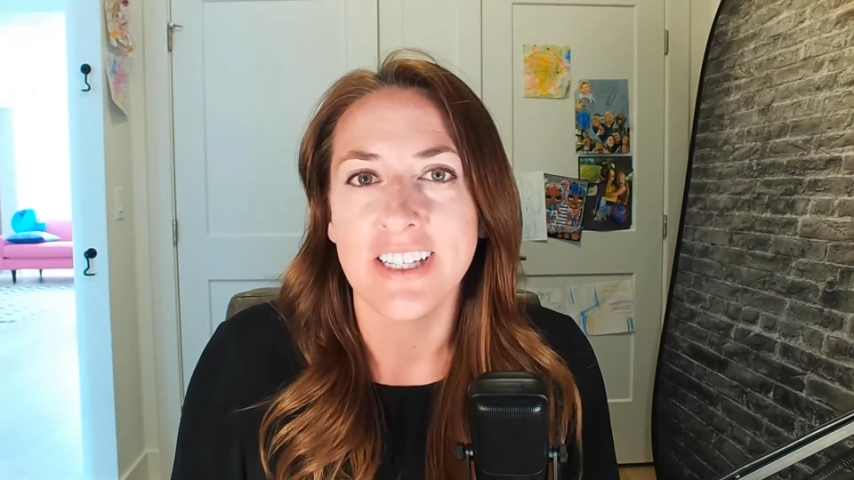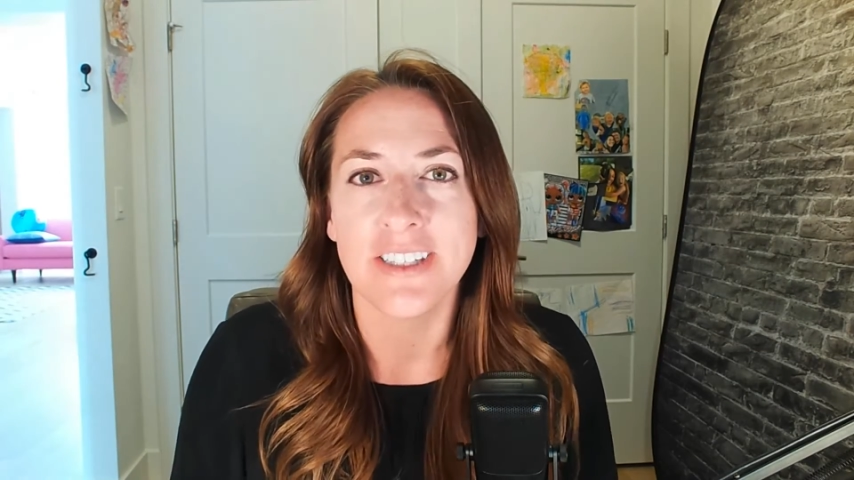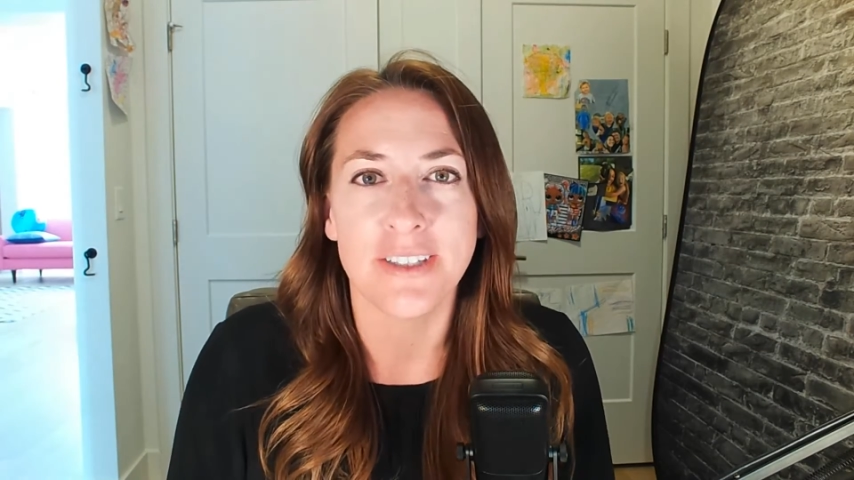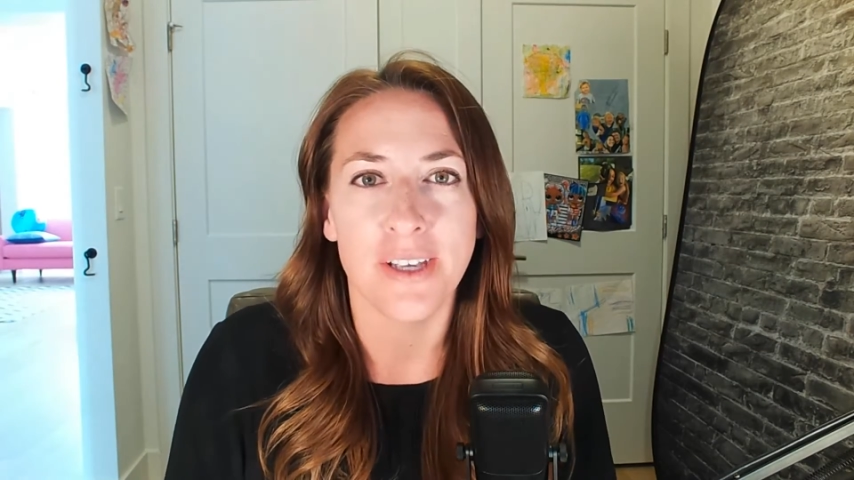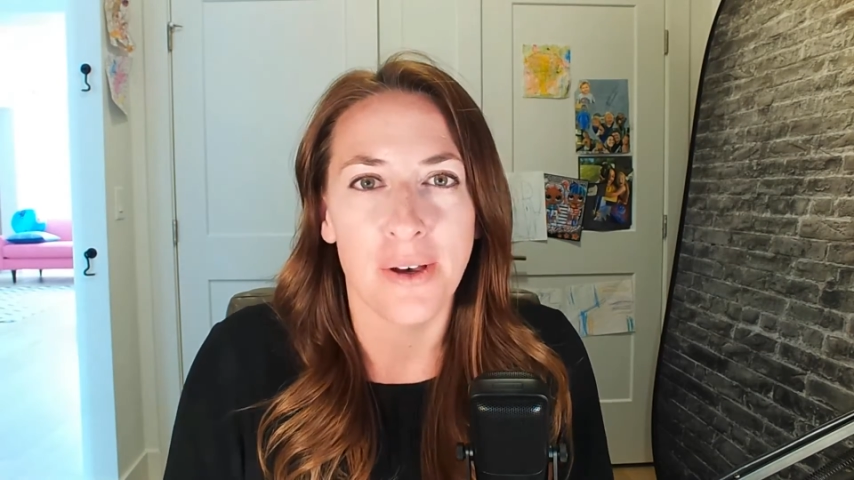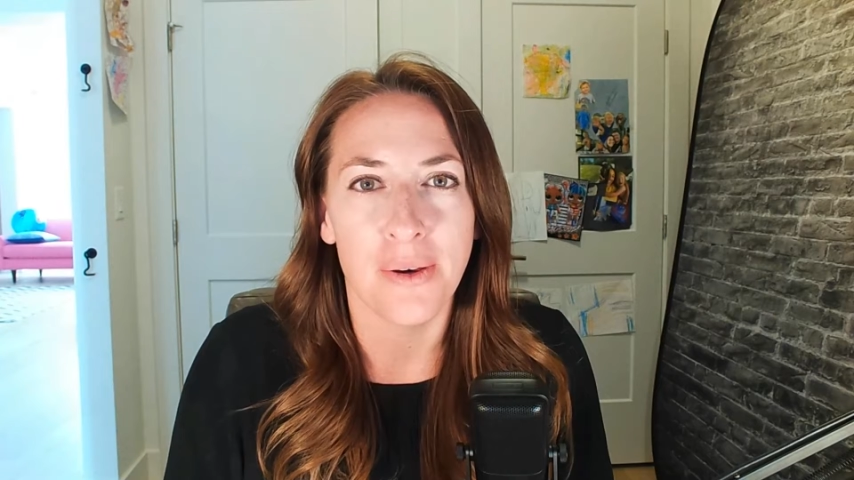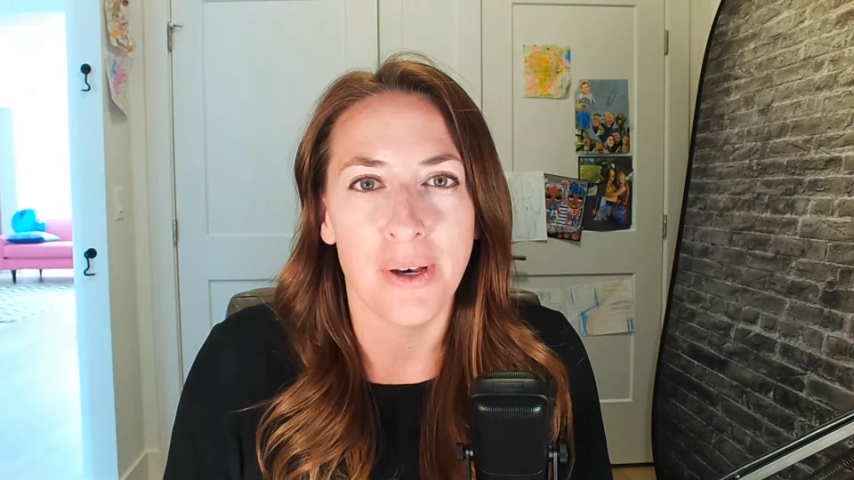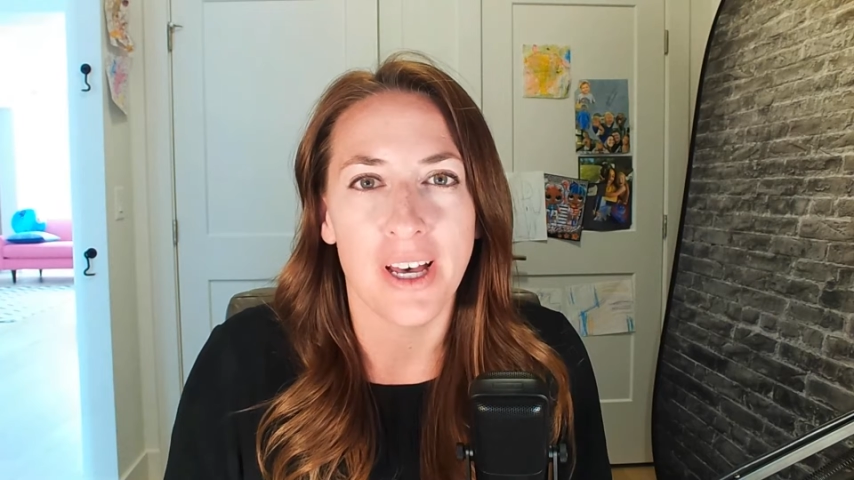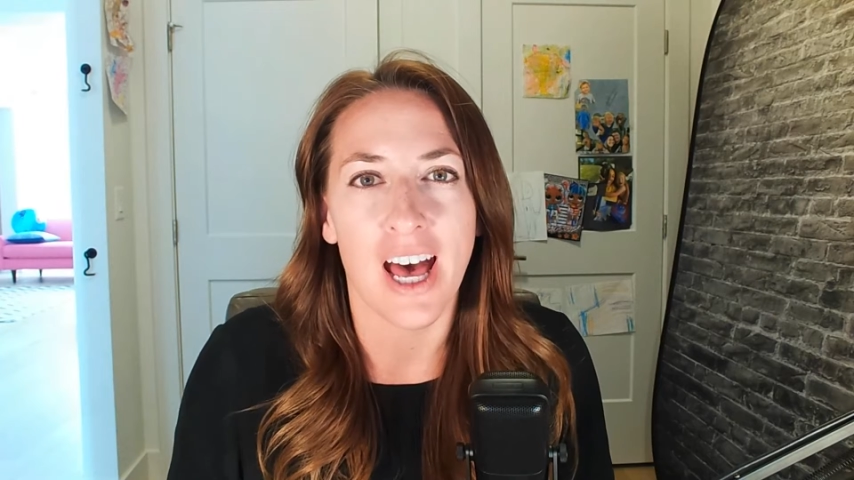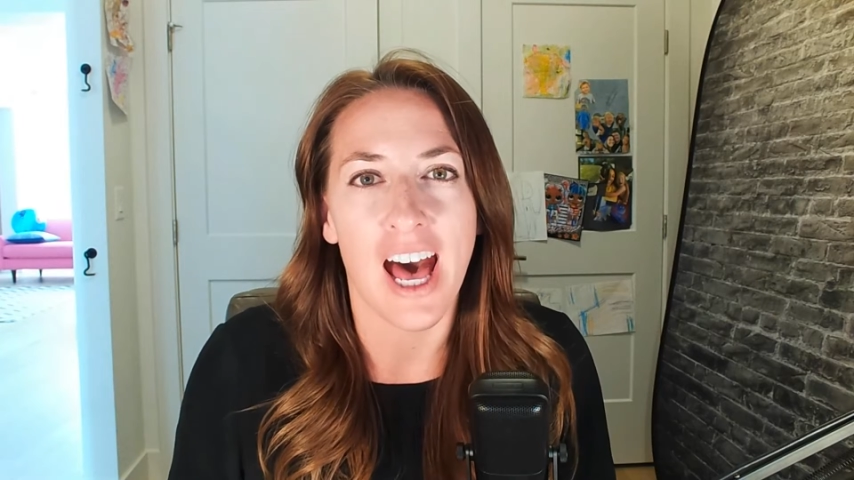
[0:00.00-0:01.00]
So
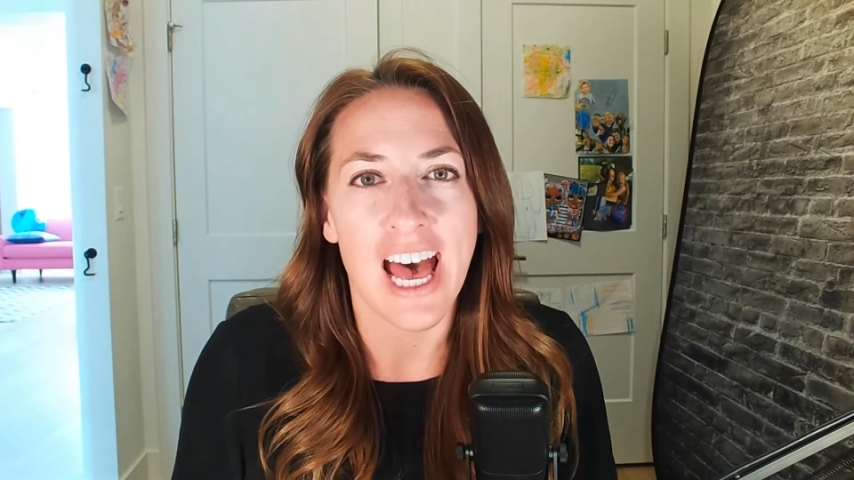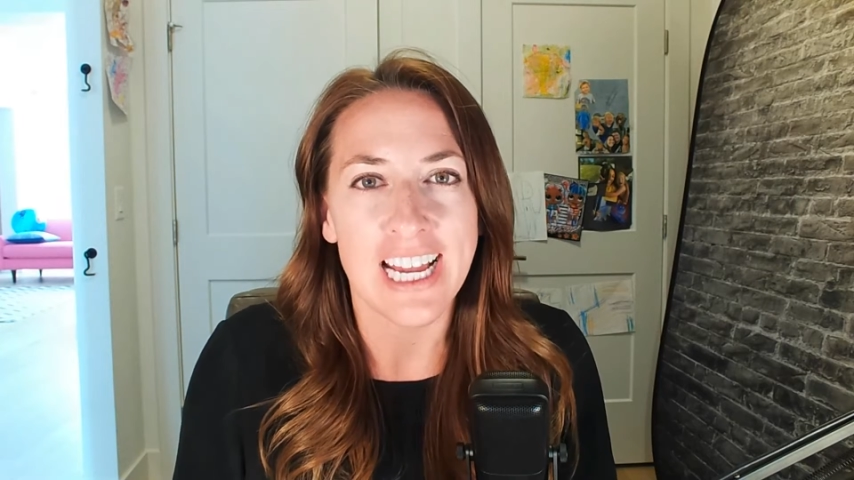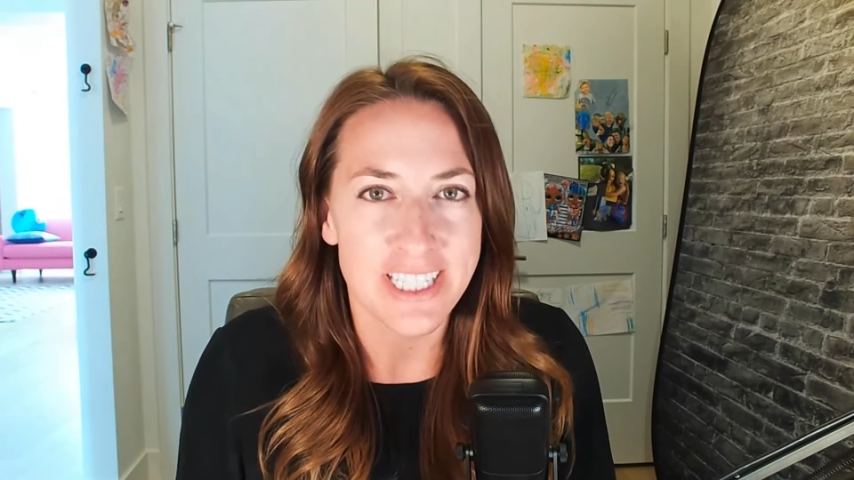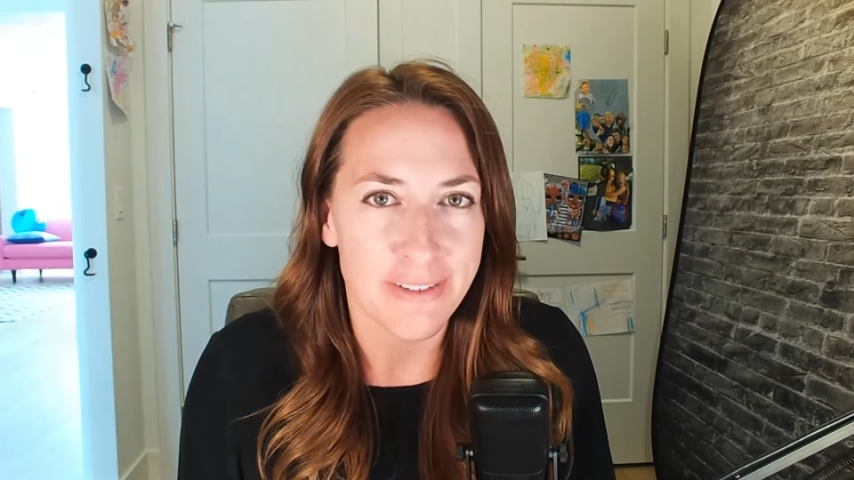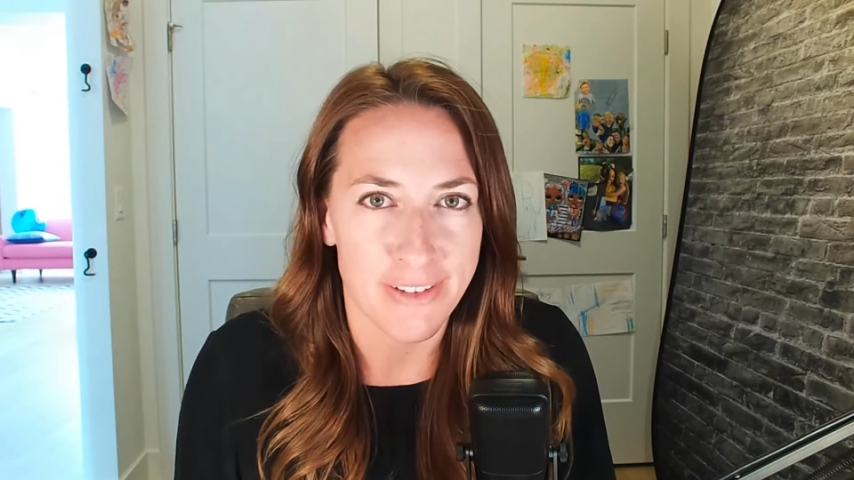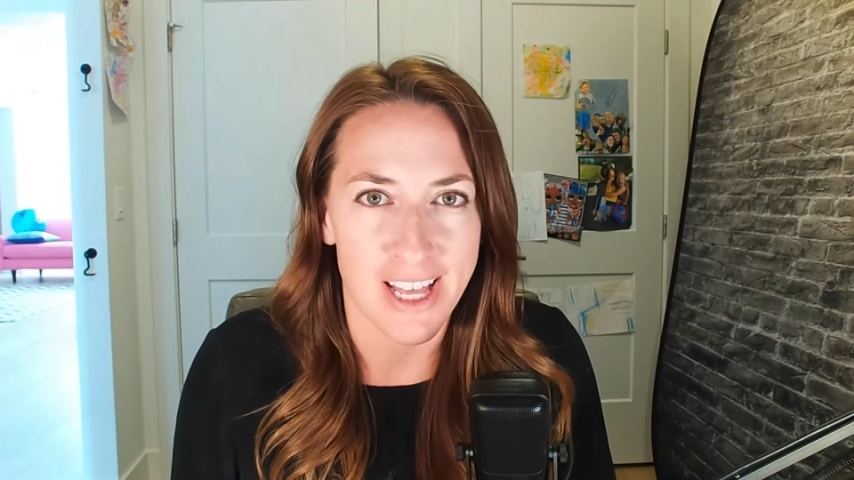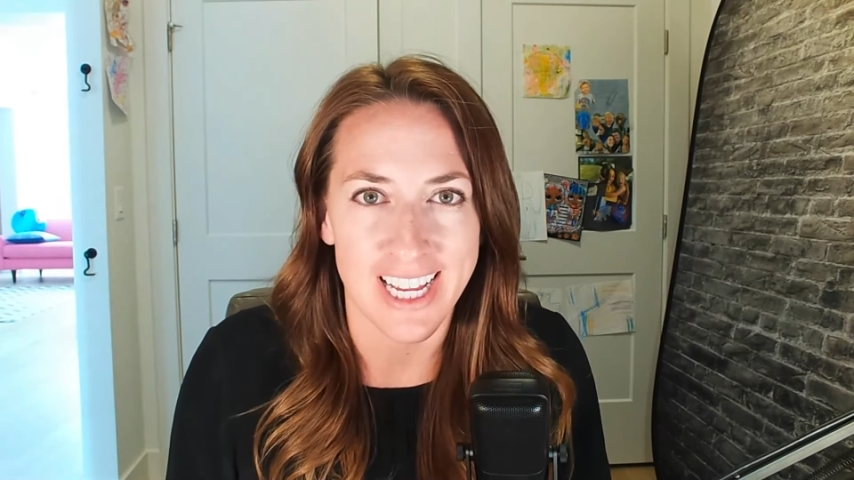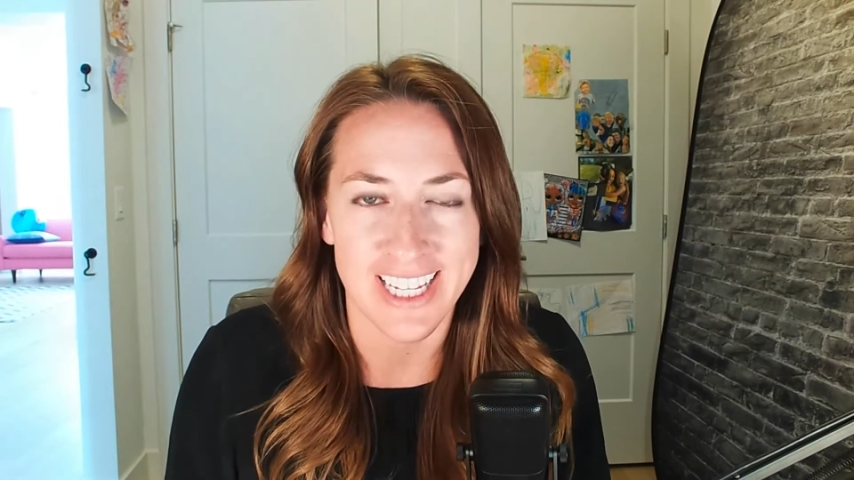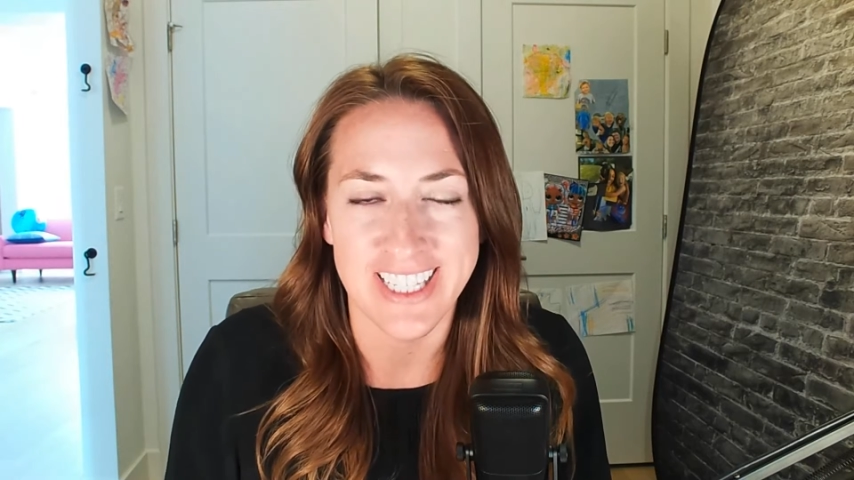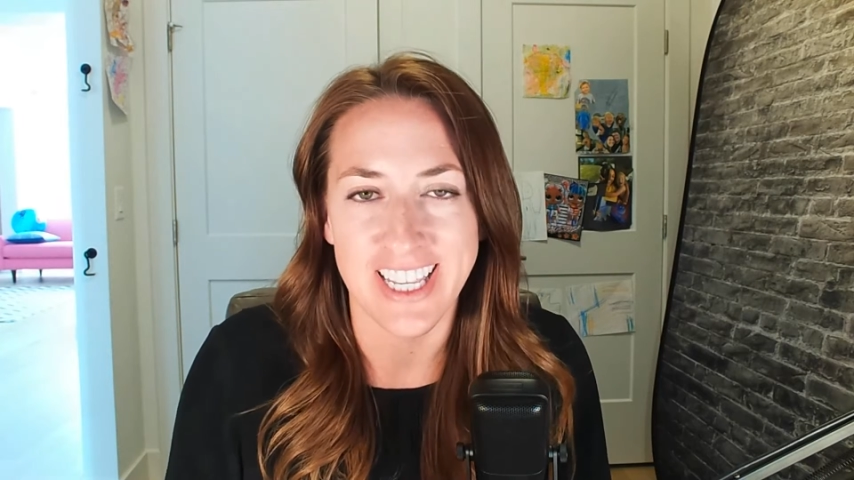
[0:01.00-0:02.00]
I
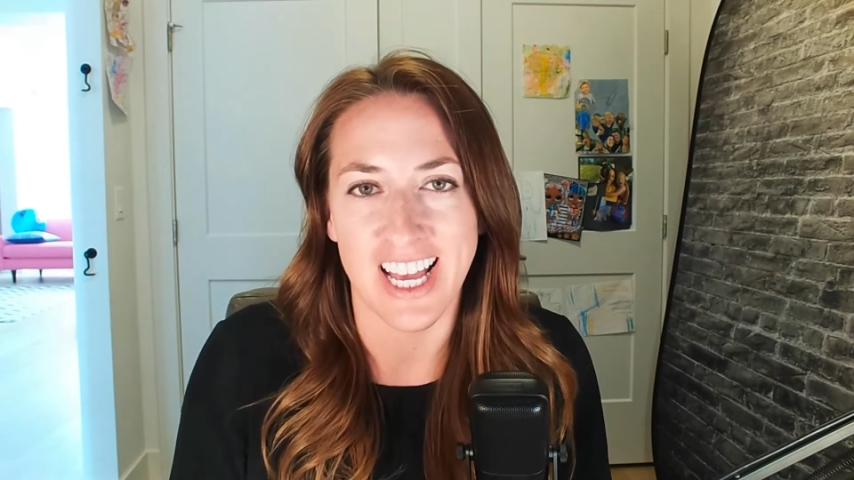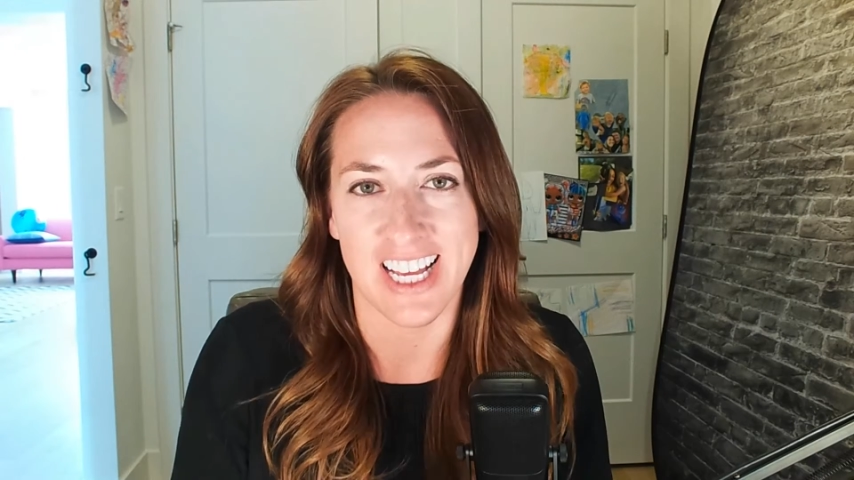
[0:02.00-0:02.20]
define